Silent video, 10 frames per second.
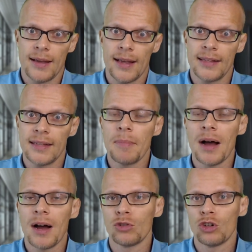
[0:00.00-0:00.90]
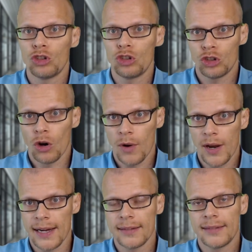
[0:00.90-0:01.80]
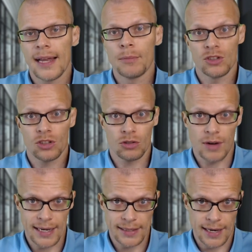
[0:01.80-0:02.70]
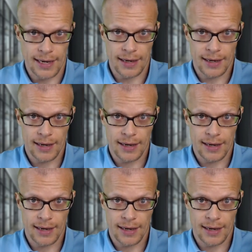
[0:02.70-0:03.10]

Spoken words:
It's about showing, demonstrating.